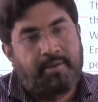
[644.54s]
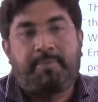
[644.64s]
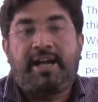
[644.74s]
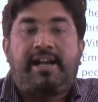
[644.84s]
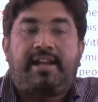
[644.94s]

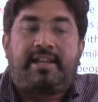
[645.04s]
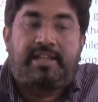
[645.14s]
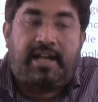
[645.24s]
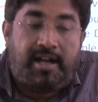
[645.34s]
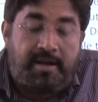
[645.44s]
But
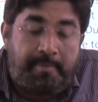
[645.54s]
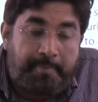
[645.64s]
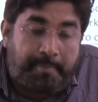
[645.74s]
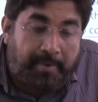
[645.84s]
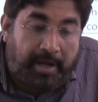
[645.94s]
the
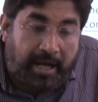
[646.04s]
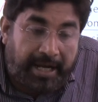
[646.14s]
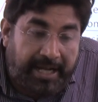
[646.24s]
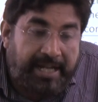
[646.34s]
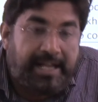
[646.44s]

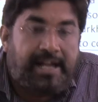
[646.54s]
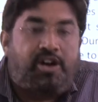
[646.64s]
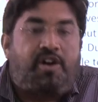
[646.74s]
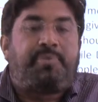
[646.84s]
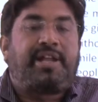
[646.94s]
idea
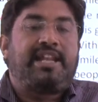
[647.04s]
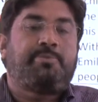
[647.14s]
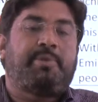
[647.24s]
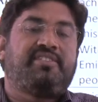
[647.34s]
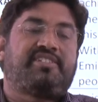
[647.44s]
of
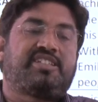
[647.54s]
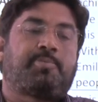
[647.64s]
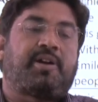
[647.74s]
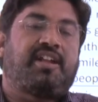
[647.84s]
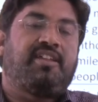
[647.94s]
Dalit Panthers
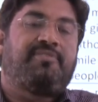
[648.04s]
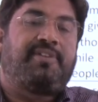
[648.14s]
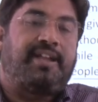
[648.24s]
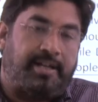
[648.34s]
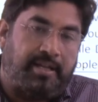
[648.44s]
Party
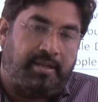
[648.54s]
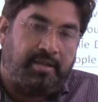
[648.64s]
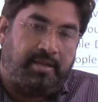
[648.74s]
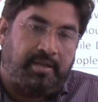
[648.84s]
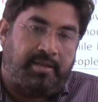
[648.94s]
failed.
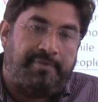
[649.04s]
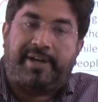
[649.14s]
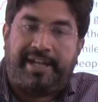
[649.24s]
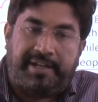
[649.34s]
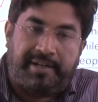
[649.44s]

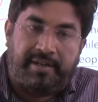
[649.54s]
Why?